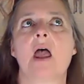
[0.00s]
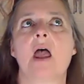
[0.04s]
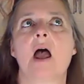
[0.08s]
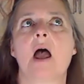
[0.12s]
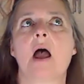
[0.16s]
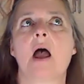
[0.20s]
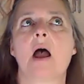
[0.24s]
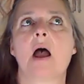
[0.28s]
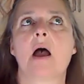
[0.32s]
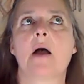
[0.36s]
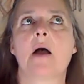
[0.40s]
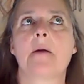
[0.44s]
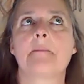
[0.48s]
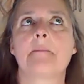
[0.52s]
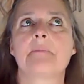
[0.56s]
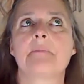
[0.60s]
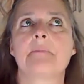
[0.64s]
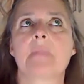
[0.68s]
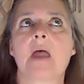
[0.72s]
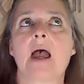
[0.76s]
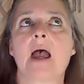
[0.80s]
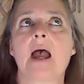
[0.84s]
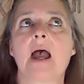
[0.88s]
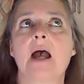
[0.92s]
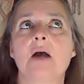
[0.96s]

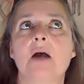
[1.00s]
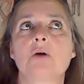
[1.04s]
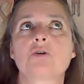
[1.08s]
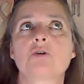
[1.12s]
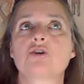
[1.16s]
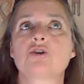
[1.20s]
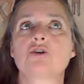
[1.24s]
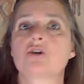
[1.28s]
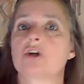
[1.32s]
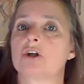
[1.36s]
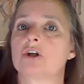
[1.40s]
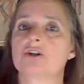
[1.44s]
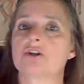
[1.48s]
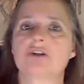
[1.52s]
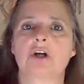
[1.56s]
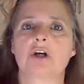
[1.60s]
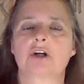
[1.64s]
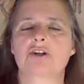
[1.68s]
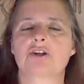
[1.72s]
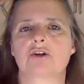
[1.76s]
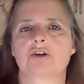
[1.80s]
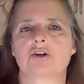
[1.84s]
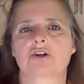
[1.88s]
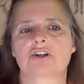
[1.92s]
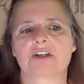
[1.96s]
How to
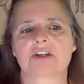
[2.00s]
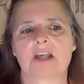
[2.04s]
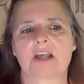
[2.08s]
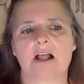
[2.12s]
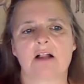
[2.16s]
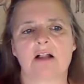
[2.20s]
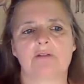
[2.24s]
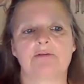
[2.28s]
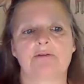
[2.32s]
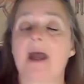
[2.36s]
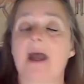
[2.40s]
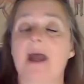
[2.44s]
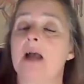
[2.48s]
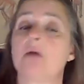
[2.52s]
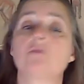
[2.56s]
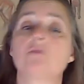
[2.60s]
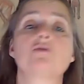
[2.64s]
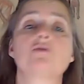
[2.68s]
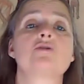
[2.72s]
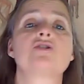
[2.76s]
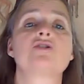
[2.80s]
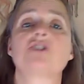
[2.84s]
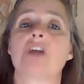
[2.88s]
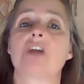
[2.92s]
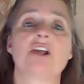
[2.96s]
conduct yourself? How
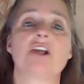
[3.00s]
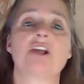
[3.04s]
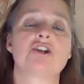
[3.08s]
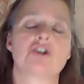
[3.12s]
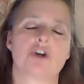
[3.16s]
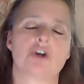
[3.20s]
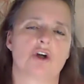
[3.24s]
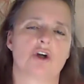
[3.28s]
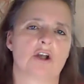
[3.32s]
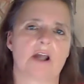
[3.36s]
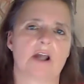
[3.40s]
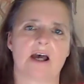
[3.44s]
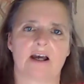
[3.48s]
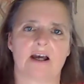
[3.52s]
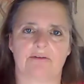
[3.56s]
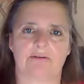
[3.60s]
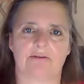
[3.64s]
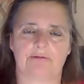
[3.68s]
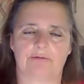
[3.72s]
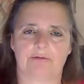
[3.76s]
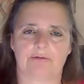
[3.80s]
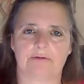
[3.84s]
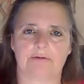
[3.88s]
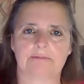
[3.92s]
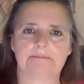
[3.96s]
to change your
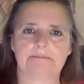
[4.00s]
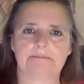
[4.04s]
life?